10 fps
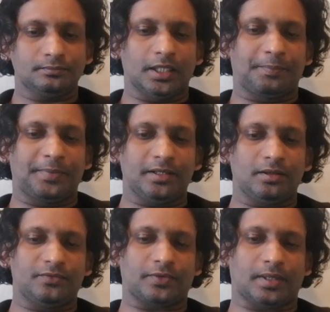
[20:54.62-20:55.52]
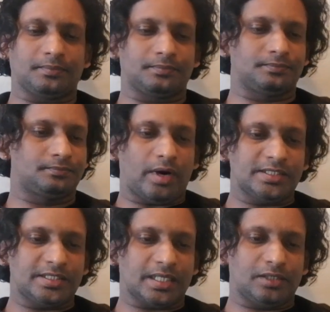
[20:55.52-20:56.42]
The period from 1
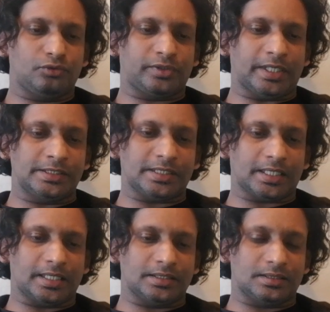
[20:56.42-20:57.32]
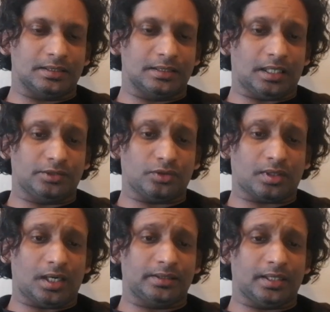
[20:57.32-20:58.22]
second to 10 seconds is also
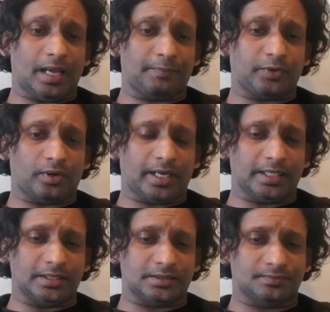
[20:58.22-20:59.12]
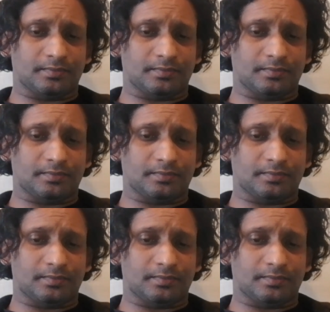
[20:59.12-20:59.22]
called the lepton age